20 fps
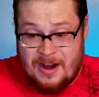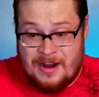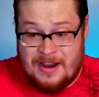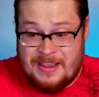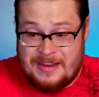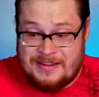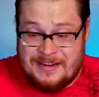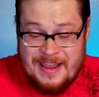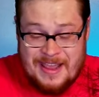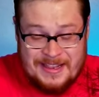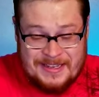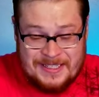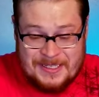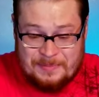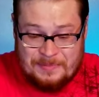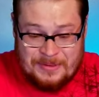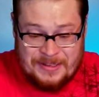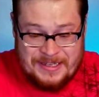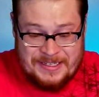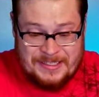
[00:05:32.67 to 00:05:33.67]
right, next
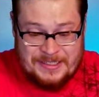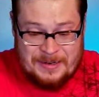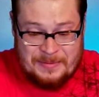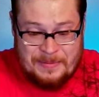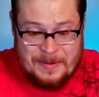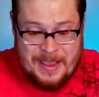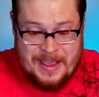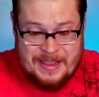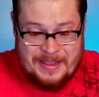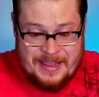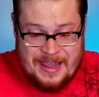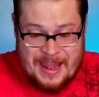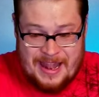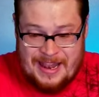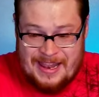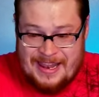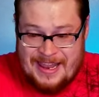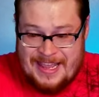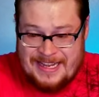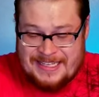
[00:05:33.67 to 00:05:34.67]
blister pack.
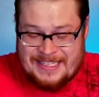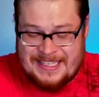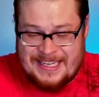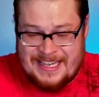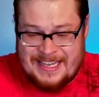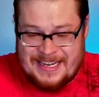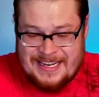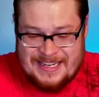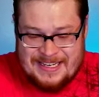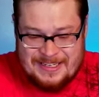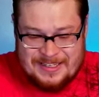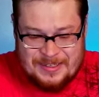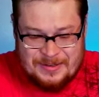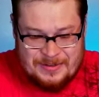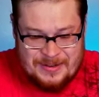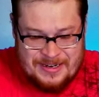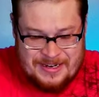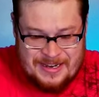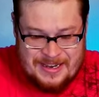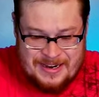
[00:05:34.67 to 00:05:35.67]
Let's get
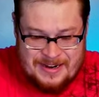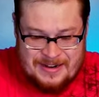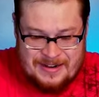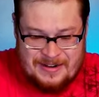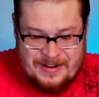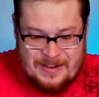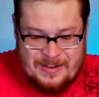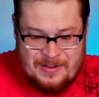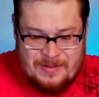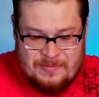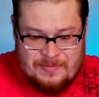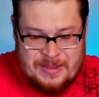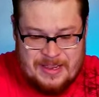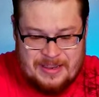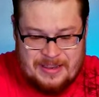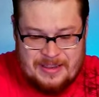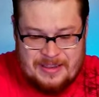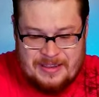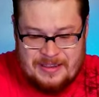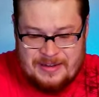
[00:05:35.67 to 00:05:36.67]
into it here. Oh my
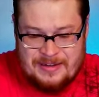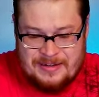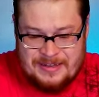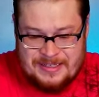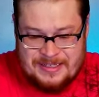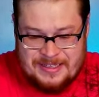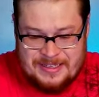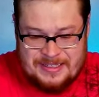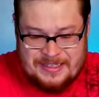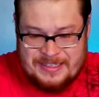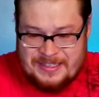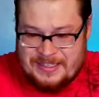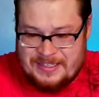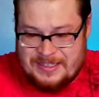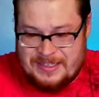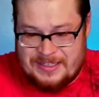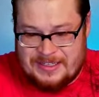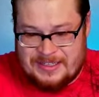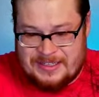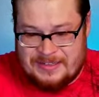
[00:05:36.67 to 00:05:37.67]
goodness, this is
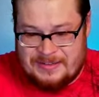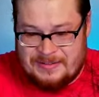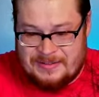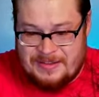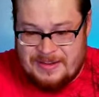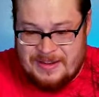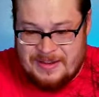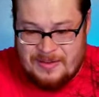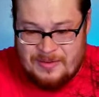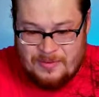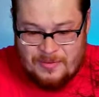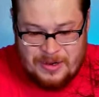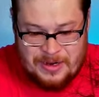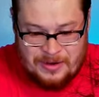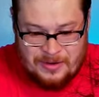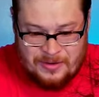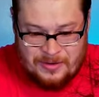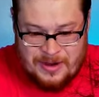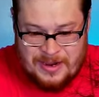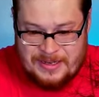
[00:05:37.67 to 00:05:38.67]
just, what
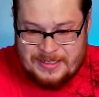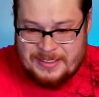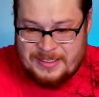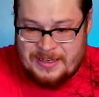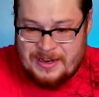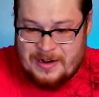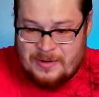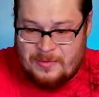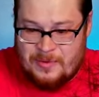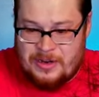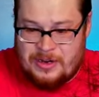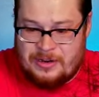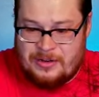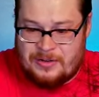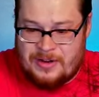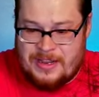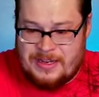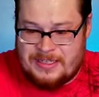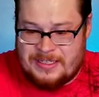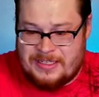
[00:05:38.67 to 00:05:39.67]
a great start. What a
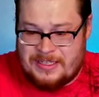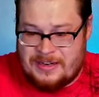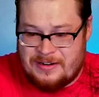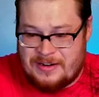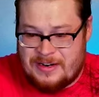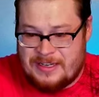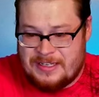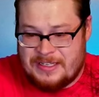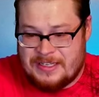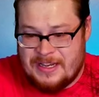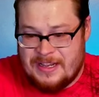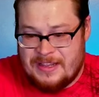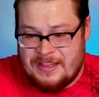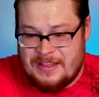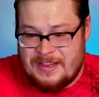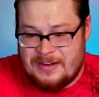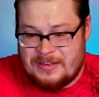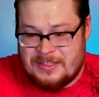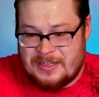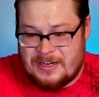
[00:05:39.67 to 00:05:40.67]
great series.
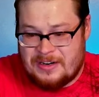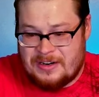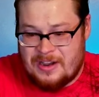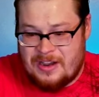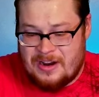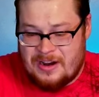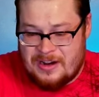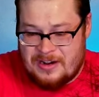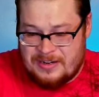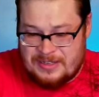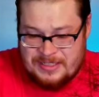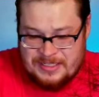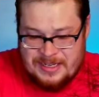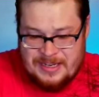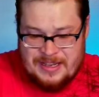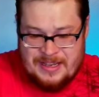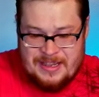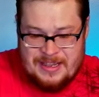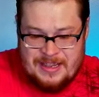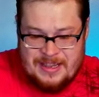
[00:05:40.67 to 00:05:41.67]
There's our cards.
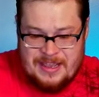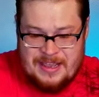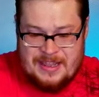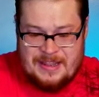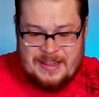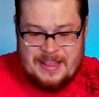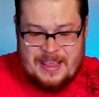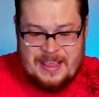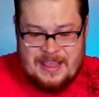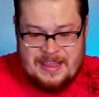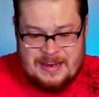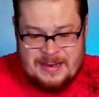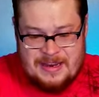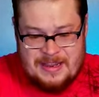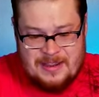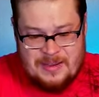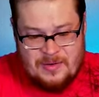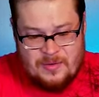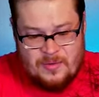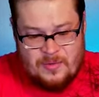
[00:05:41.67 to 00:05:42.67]
And then
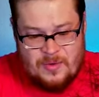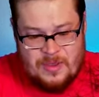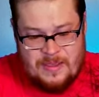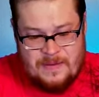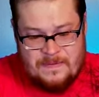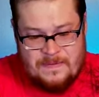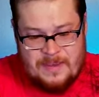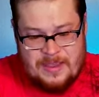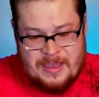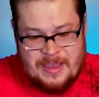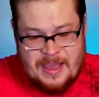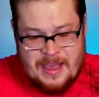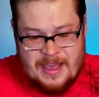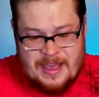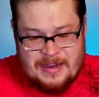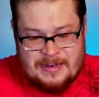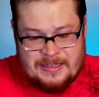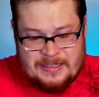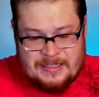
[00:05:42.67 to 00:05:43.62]
we've got